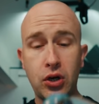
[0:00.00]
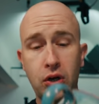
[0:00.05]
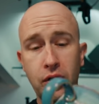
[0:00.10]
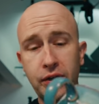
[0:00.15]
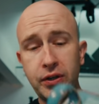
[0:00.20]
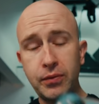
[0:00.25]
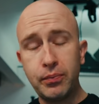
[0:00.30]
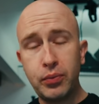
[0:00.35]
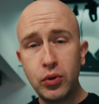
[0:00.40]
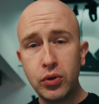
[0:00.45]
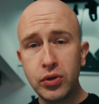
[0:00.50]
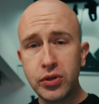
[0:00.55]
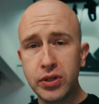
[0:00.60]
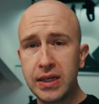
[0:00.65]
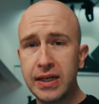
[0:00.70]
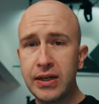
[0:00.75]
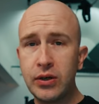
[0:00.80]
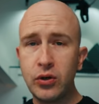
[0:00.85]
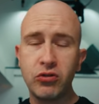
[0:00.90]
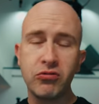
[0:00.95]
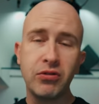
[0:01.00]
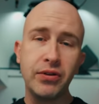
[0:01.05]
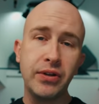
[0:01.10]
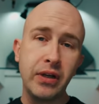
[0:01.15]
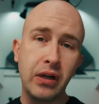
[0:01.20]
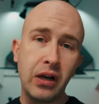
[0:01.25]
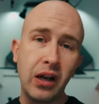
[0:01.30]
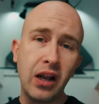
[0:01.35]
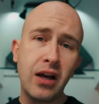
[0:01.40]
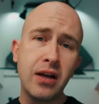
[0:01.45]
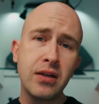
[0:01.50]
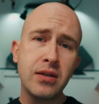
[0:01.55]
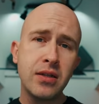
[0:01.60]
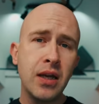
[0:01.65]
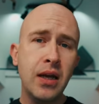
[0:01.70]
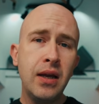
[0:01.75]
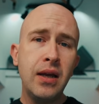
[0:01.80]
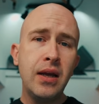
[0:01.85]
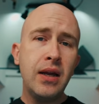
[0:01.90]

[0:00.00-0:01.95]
on the porcelain or on the glass,